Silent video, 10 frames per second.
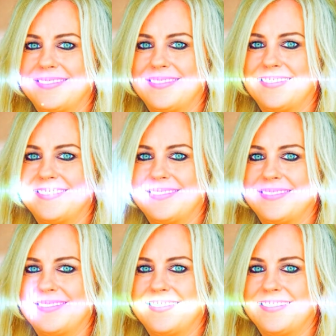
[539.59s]
I'm going to clear
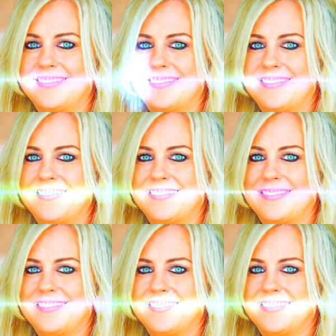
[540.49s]
and transmute it
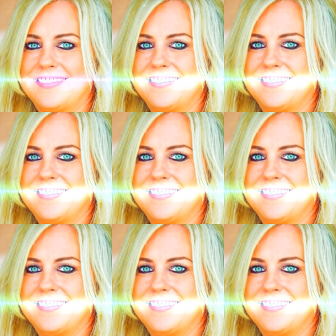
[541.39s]
across all